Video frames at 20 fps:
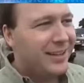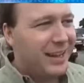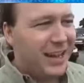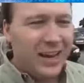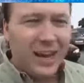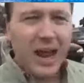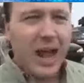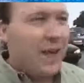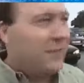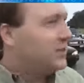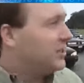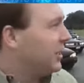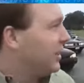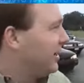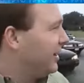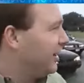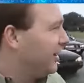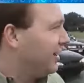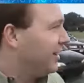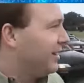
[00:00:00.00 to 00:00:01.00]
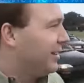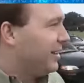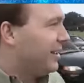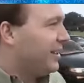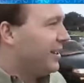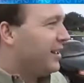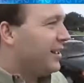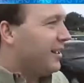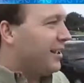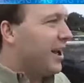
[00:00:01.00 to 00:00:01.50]
He loves it.
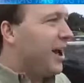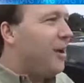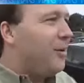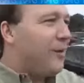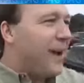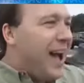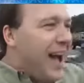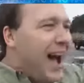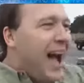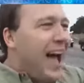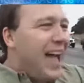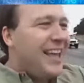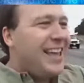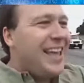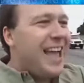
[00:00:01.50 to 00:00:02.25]
All right,